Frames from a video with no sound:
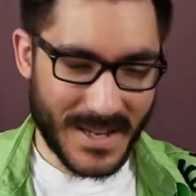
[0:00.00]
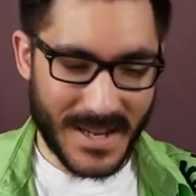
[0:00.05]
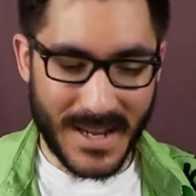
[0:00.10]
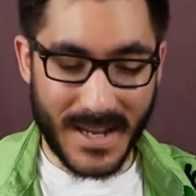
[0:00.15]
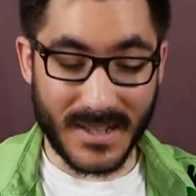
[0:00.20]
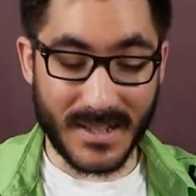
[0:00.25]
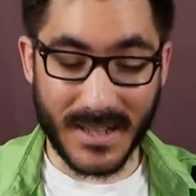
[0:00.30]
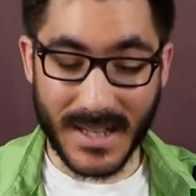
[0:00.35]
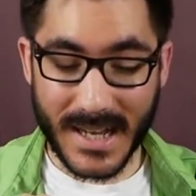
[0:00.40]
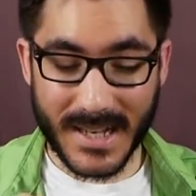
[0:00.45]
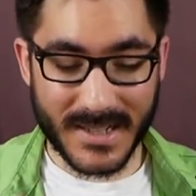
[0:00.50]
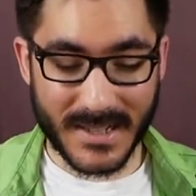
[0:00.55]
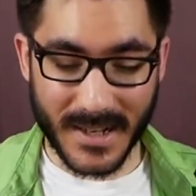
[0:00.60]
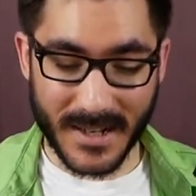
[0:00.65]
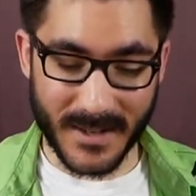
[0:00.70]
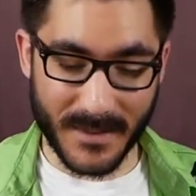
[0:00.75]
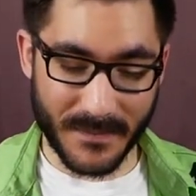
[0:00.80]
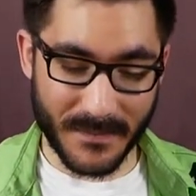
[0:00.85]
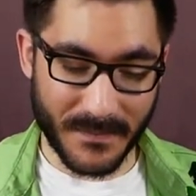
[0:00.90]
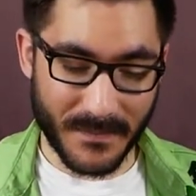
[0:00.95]
And the last
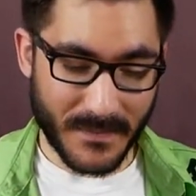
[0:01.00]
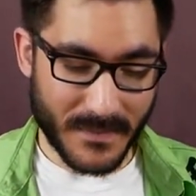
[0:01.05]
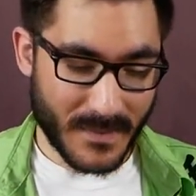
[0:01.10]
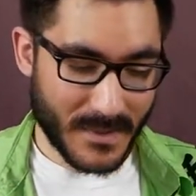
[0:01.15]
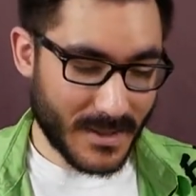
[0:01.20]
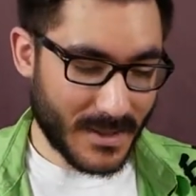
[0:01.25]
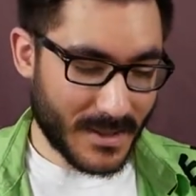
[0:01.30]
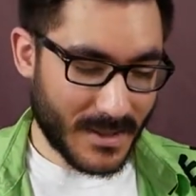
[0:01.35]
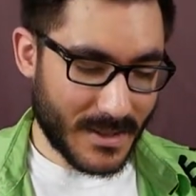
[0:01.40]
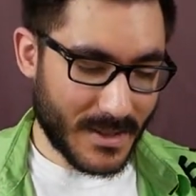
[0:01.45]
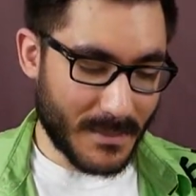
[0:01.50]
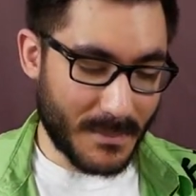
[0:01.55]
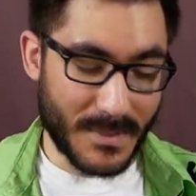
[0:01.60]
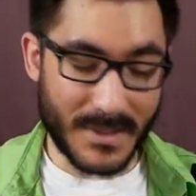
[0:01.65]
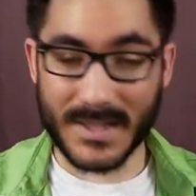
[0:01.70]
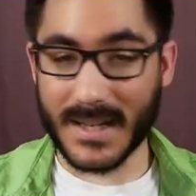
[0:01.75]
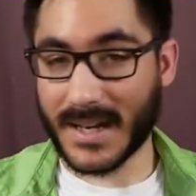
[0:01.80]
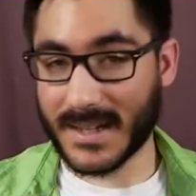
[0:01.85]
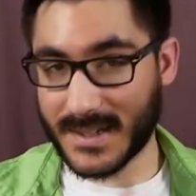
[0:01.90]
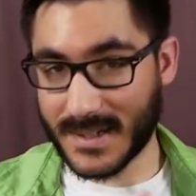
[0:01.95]
item,
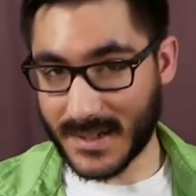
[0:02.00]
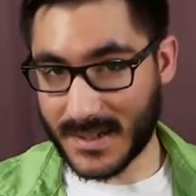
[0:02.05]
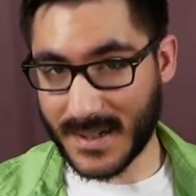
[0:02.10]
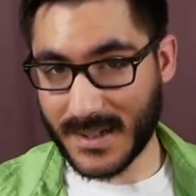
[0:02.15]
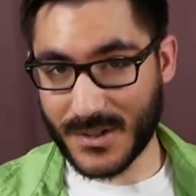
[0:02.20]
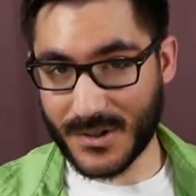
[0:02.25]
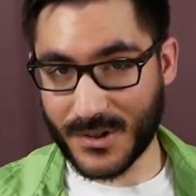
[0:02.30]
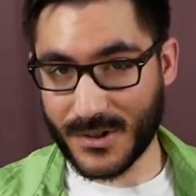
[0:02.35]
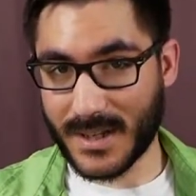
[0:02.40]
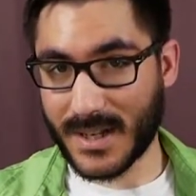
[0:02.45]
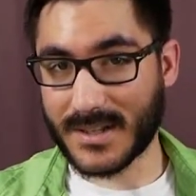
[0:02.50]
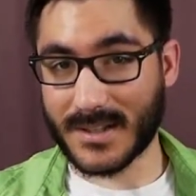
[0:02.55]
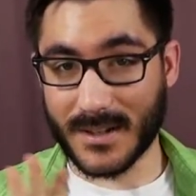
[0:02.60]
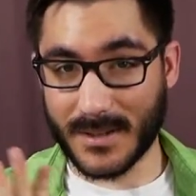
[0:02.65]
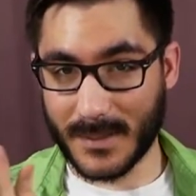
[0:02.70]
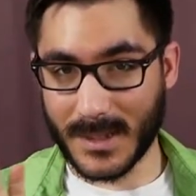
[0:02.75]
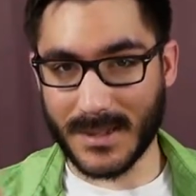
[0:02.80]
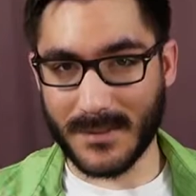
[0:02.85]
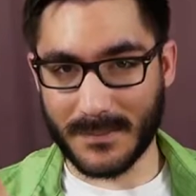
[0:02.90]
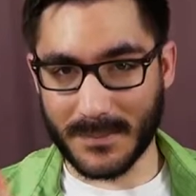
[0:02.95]
besides the t-shirt, that's going
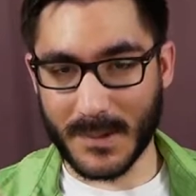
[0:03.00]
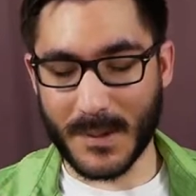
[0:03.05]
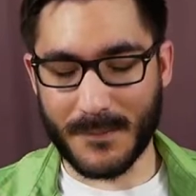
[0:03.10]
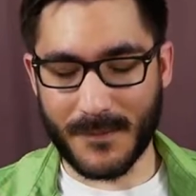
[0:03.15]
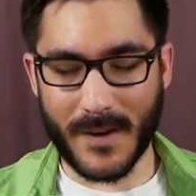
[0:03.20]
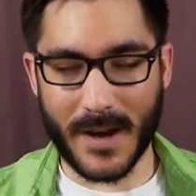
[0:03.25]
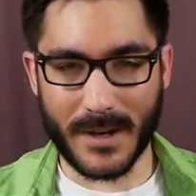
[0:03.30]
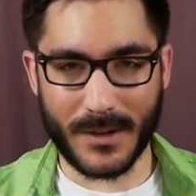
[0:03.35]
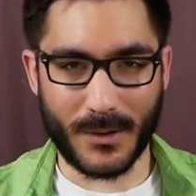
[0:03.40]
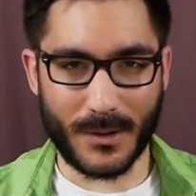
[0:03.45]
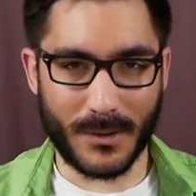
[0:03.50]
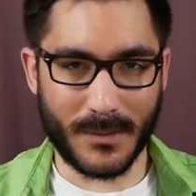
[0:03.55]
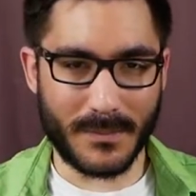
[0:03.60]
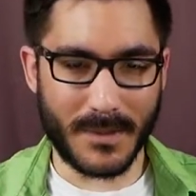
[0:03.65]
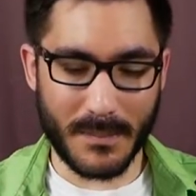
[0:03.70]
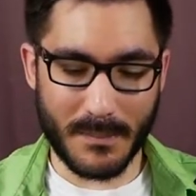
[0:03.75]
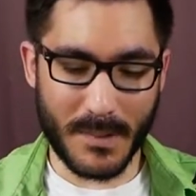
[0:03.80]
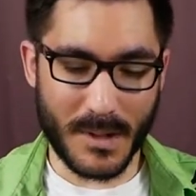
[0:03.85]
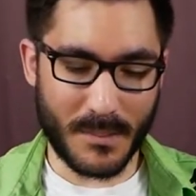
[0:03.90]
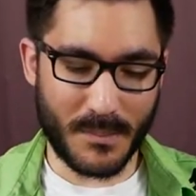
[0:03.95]
to be the final,
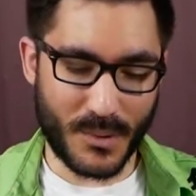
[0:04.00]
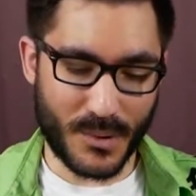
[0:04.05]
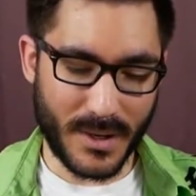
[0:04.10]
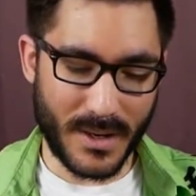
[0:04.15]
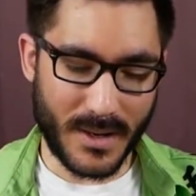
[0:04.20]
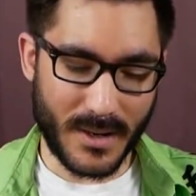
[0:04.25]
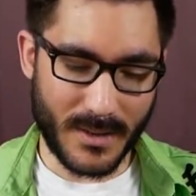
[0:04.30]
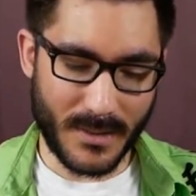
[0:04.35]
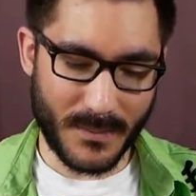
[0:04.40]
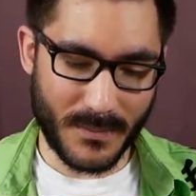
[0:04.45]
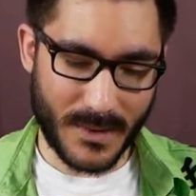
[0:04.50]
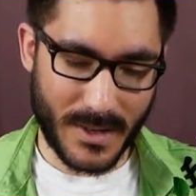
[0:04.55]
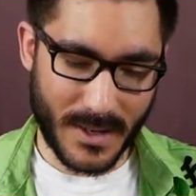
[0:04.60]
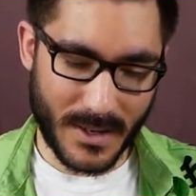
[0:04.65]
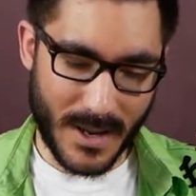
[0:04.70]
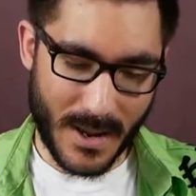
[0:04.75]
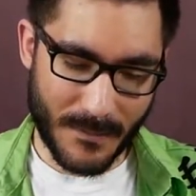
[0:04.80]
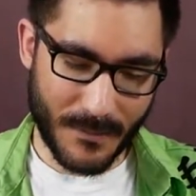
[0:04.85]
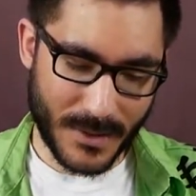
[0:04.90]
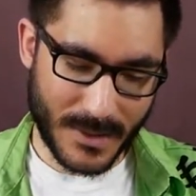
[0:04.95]
the big boy item.
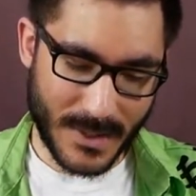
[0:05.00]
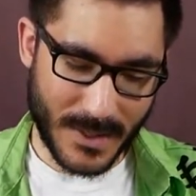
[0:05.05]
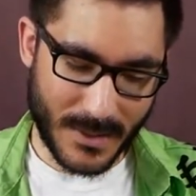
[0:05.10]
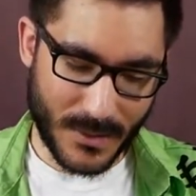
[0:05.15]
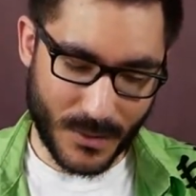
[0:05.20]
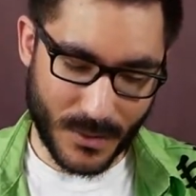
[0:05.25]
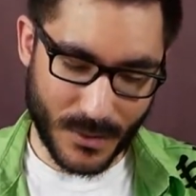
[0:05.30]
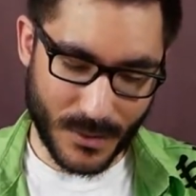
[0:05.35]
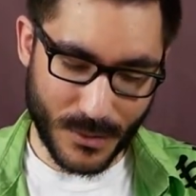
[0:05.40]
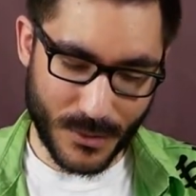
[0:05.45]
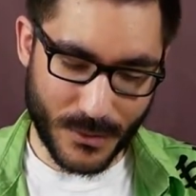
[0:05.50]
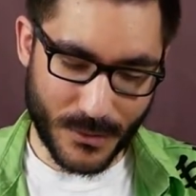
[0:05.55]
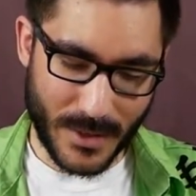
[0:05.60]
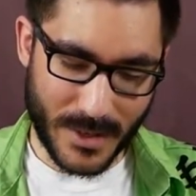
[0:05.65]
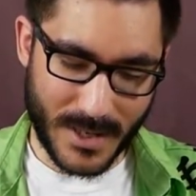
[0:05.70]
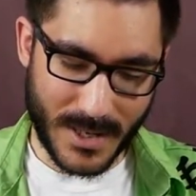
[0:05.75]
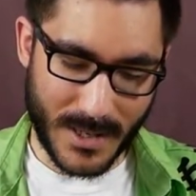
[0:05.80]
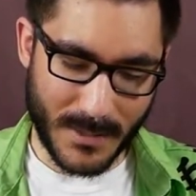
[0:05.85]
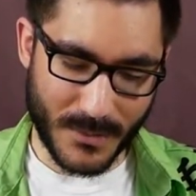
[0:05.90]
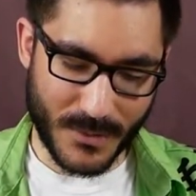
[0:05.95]
Every single loot
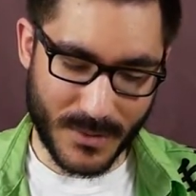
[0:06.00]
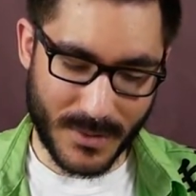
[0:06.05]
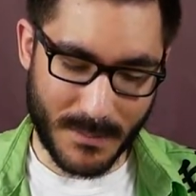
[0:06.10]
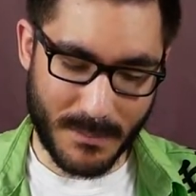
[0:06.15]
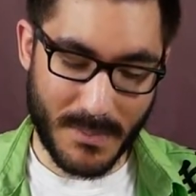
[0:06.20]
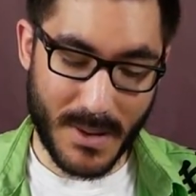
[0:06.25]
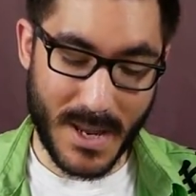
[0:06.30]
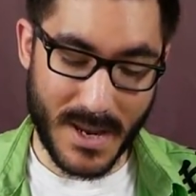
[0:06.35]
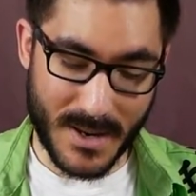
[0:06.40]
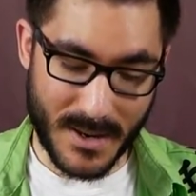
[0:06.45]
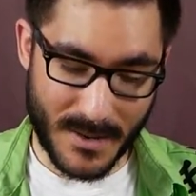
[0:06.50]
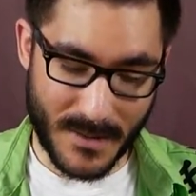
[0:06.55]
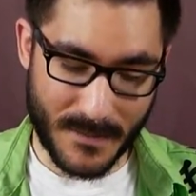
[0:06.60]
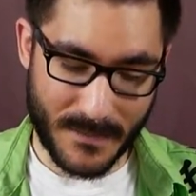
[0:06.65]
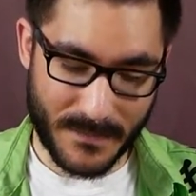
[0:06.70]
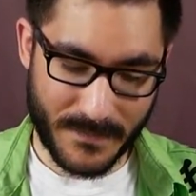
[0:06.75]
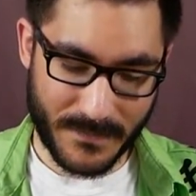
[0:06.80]
crate comes with a pin.